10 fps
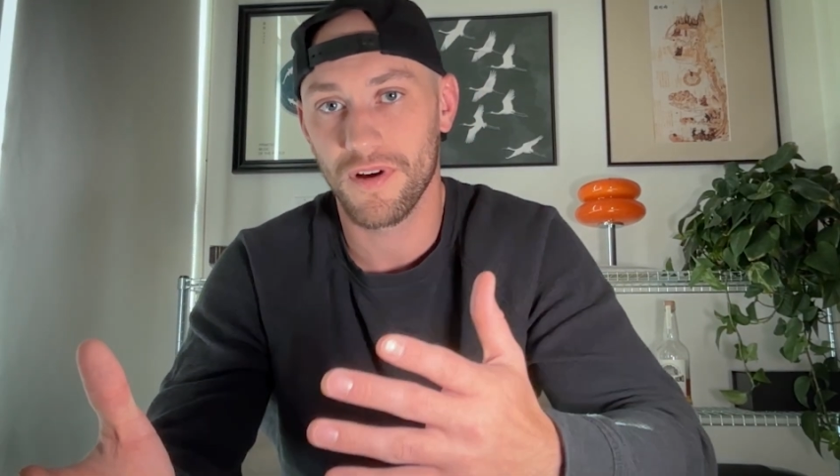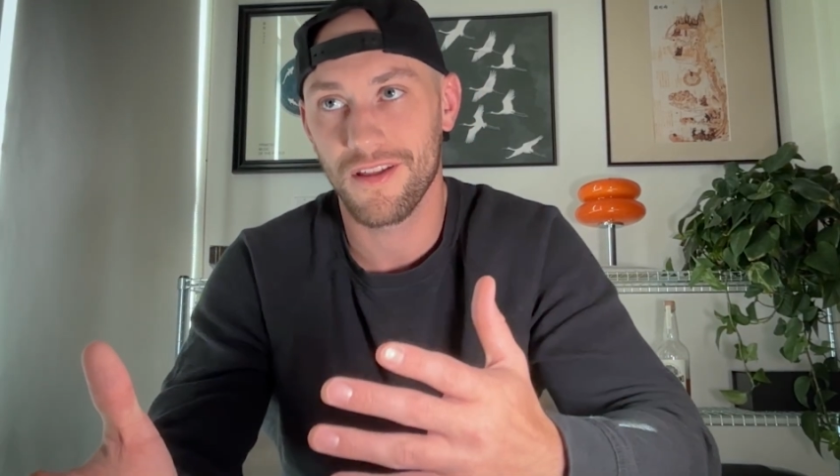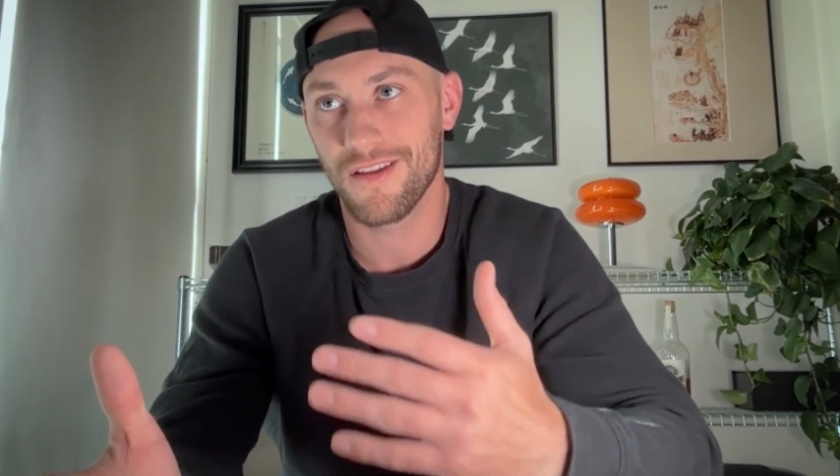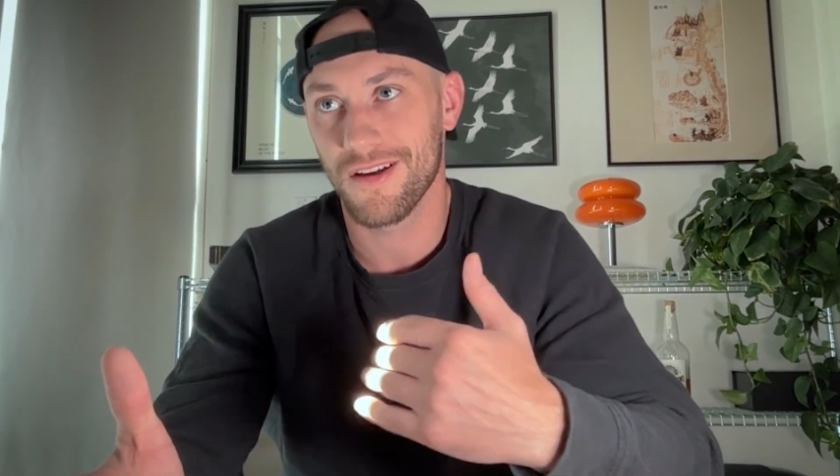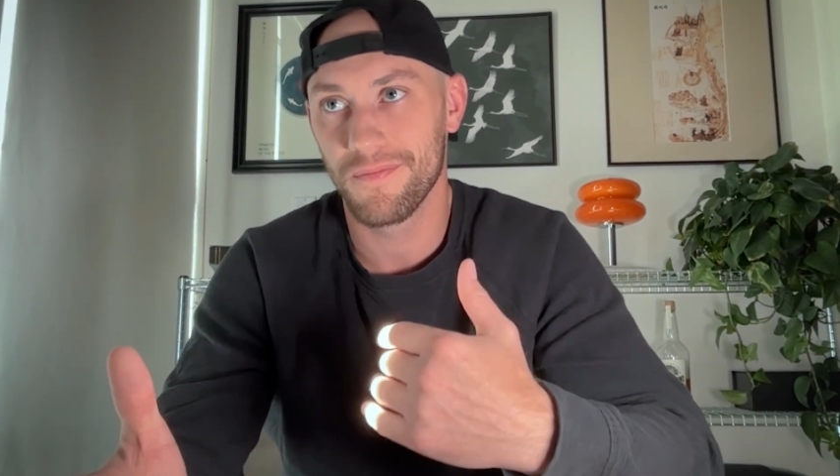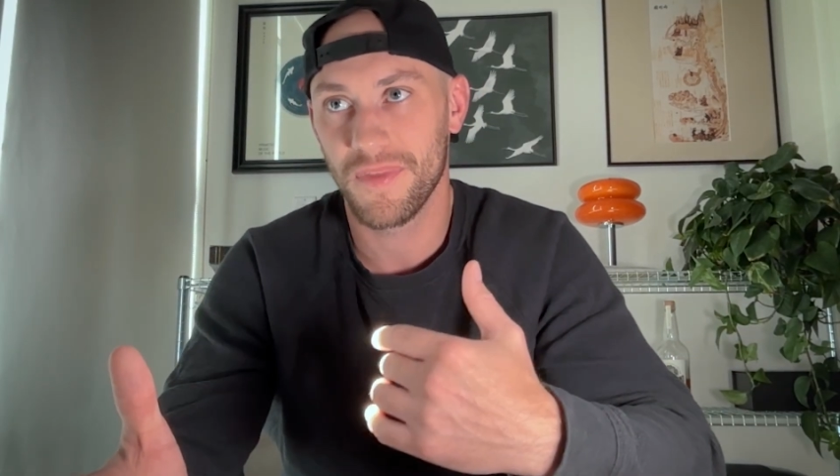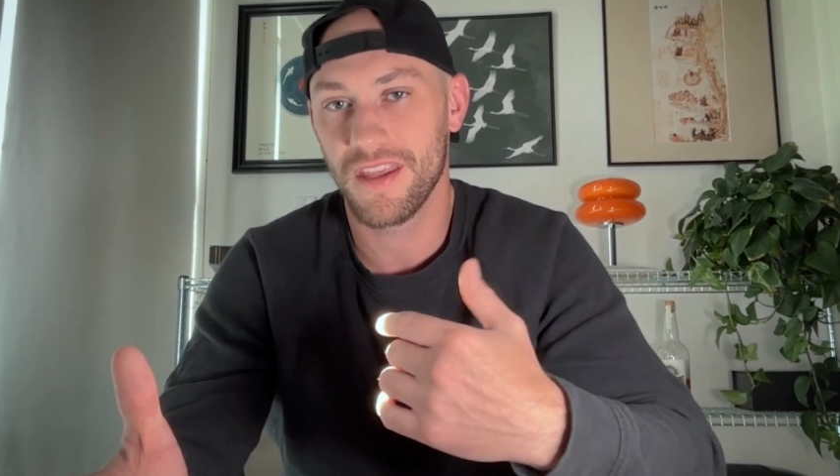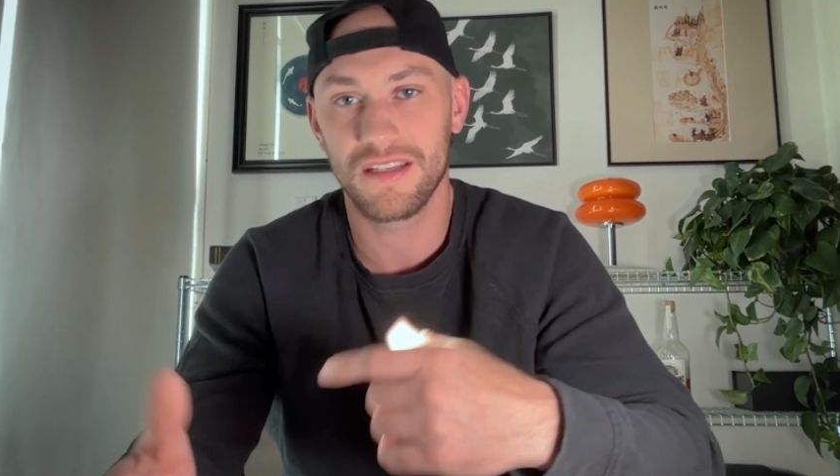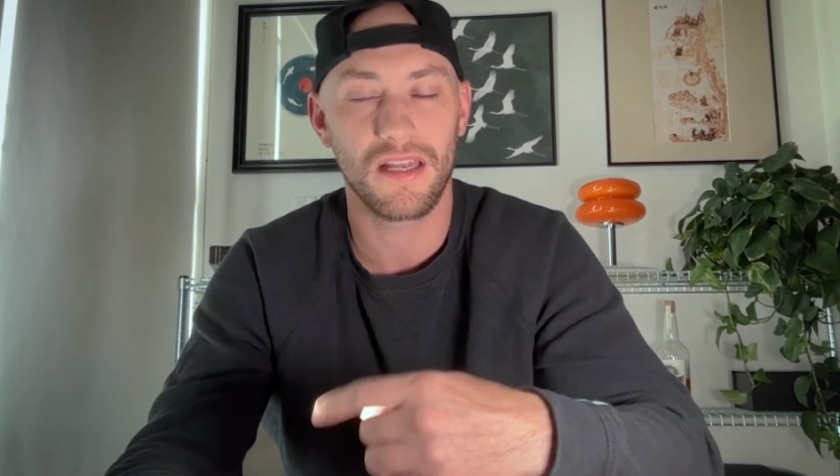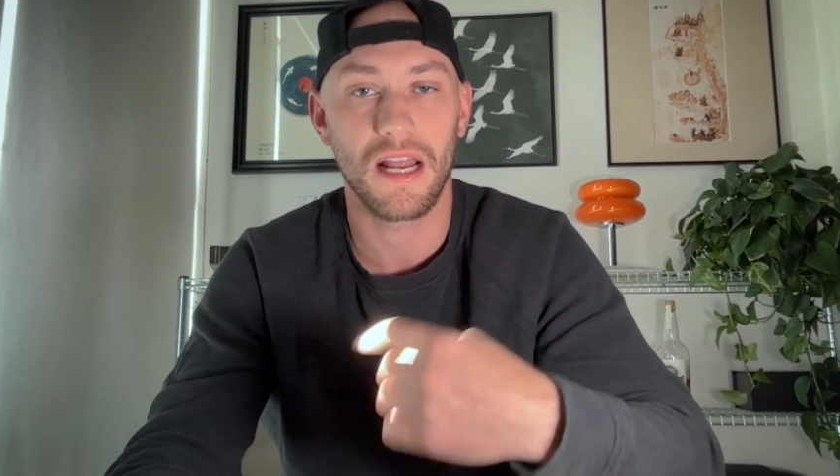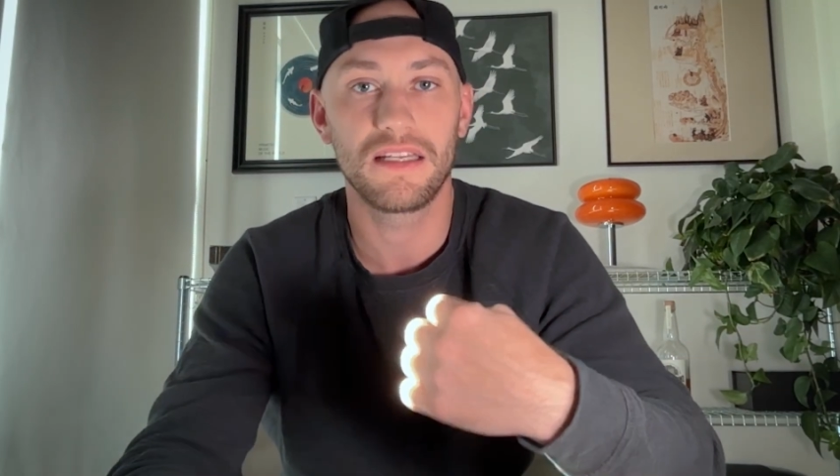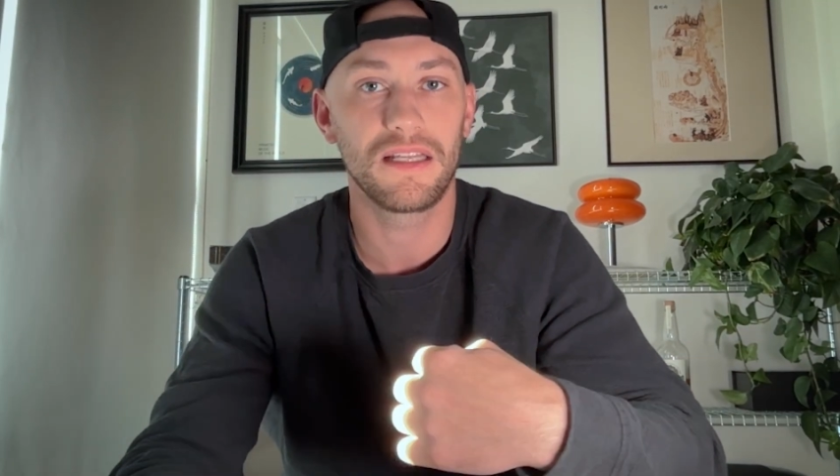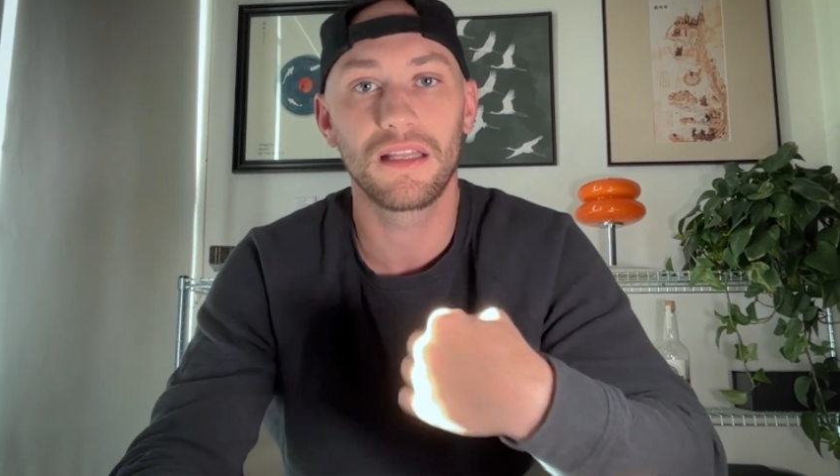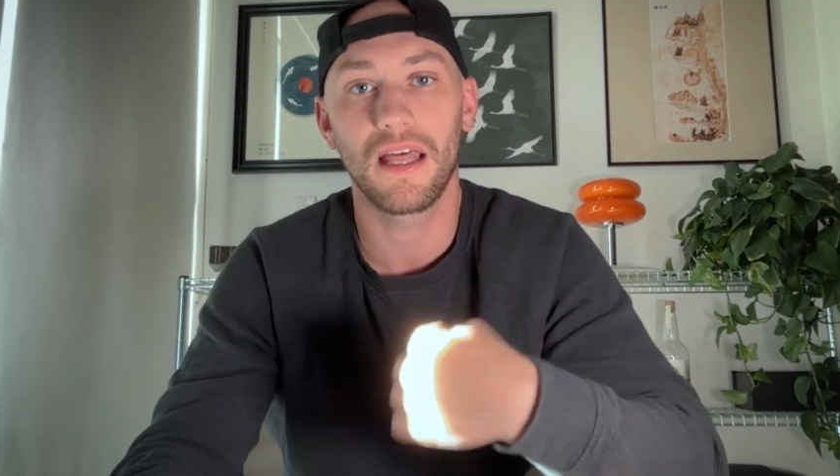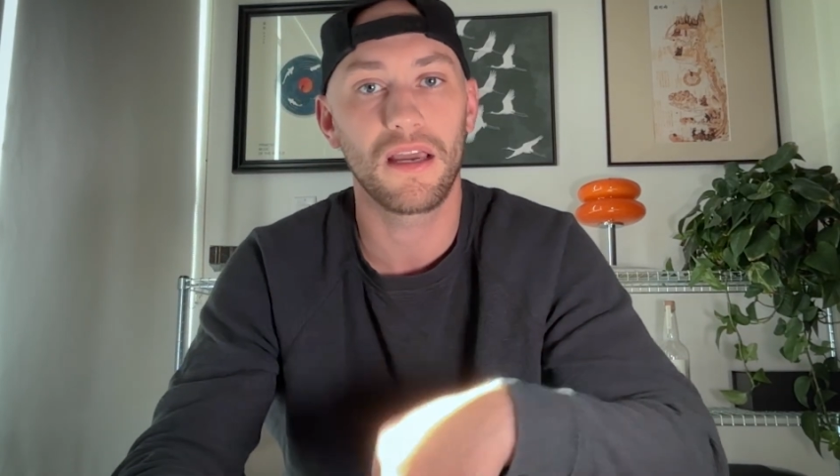one of the things that I
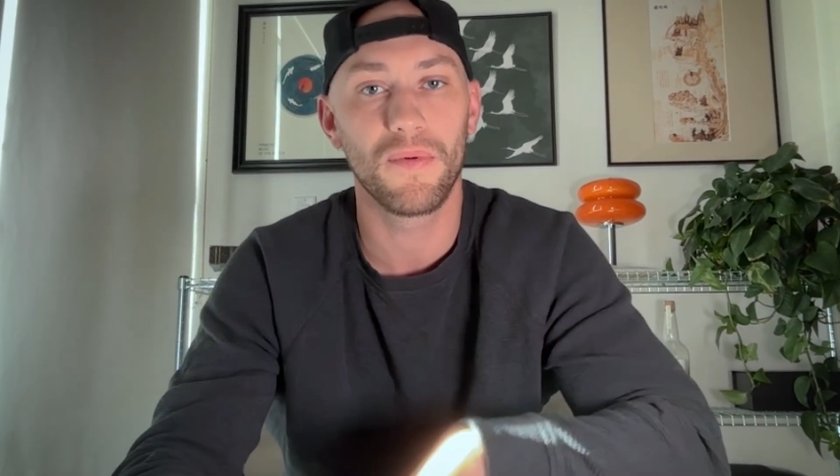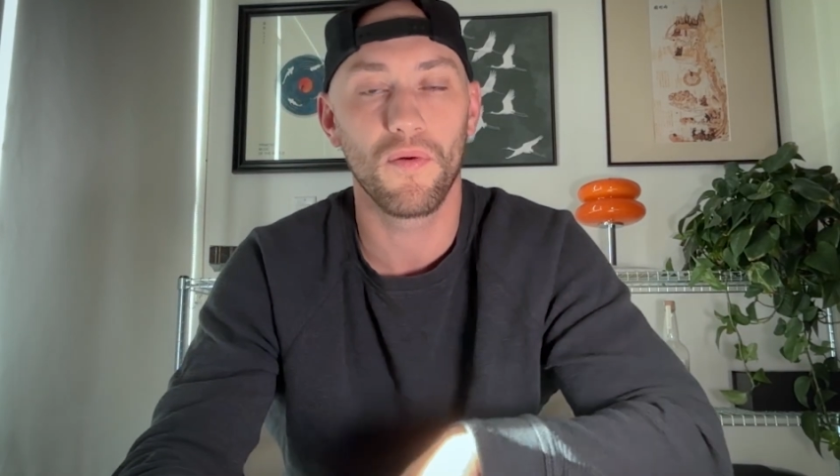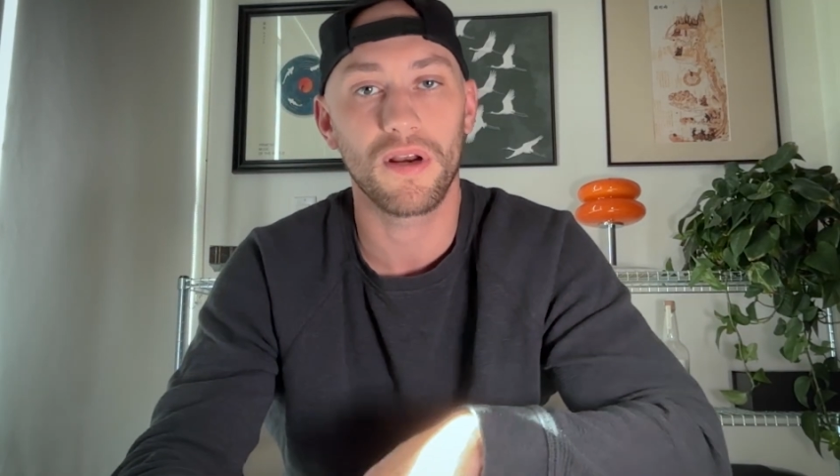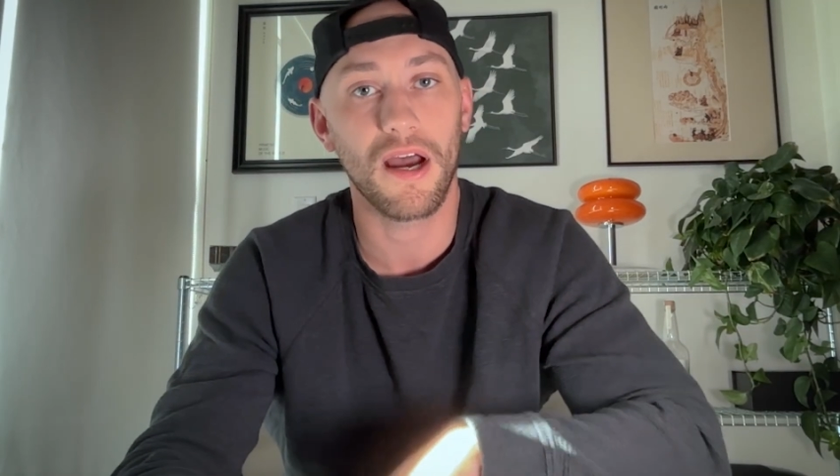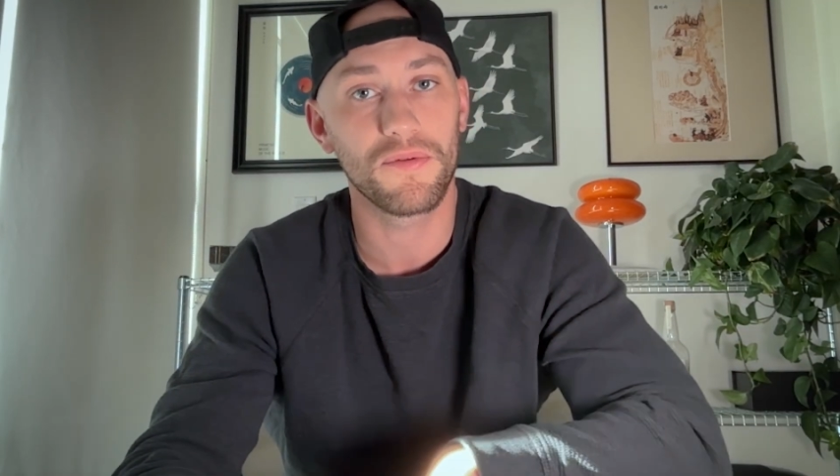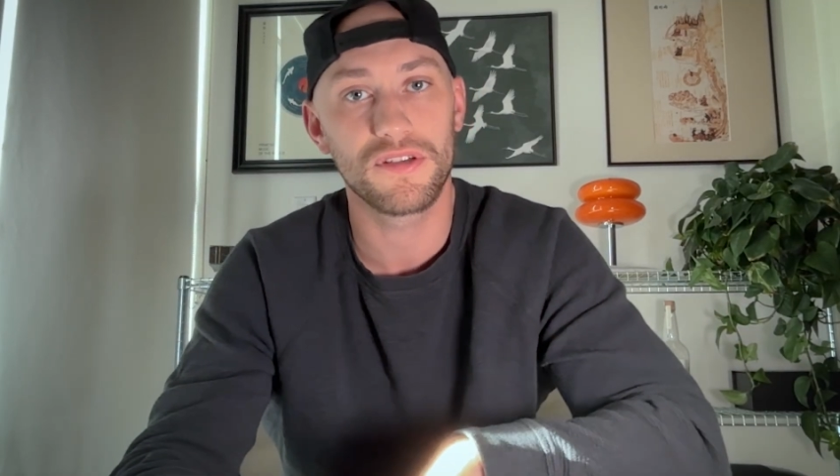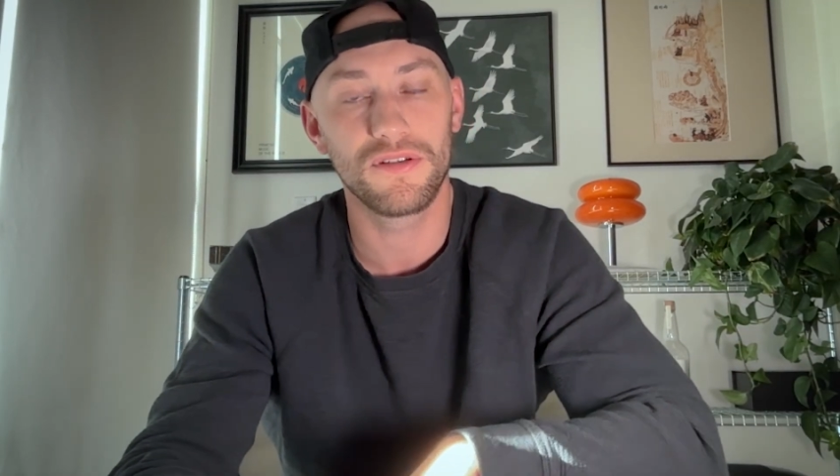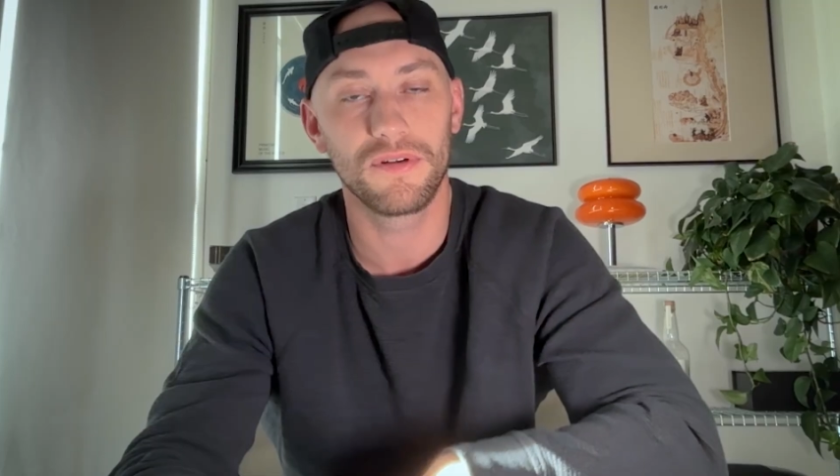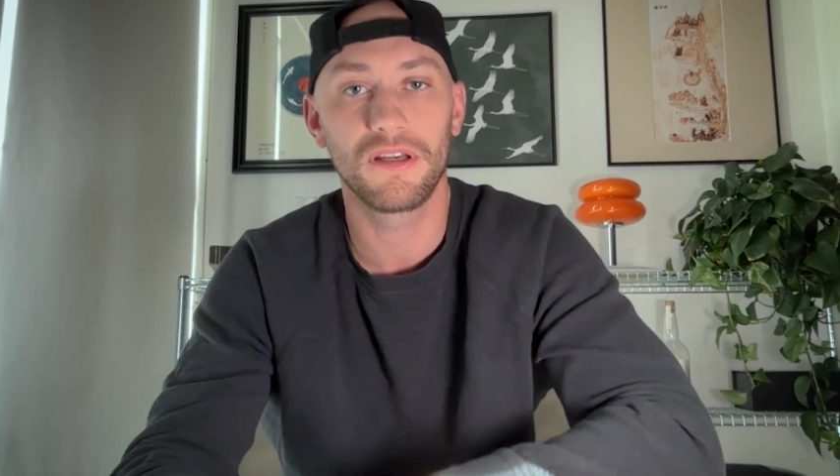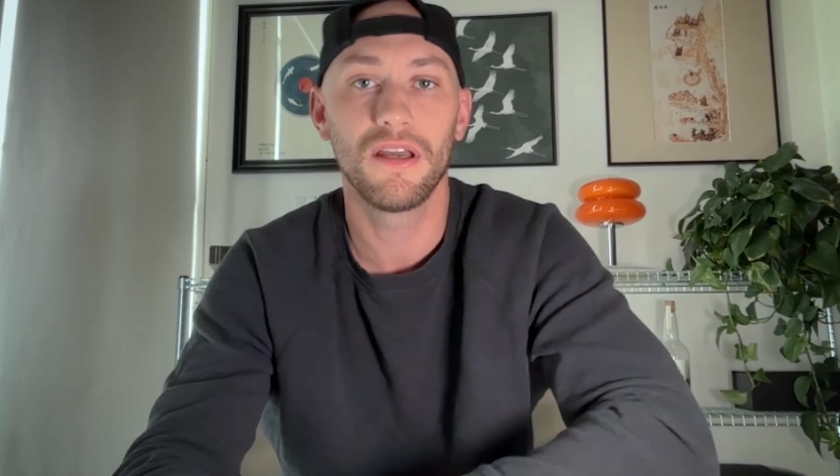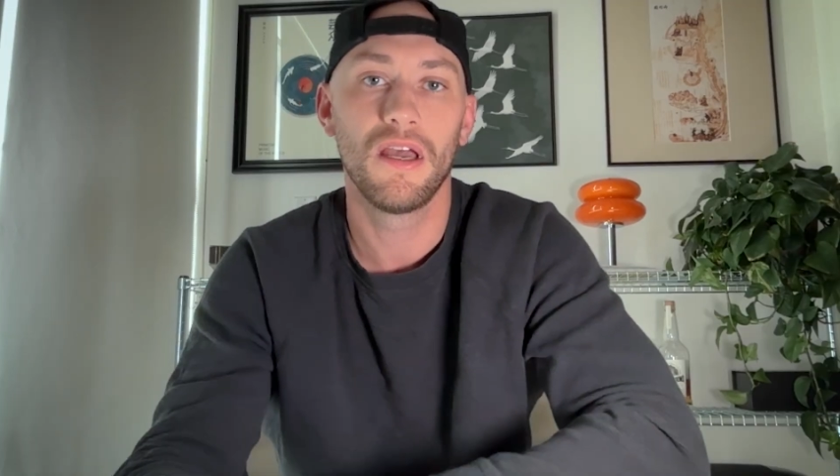didn't like about what I was doing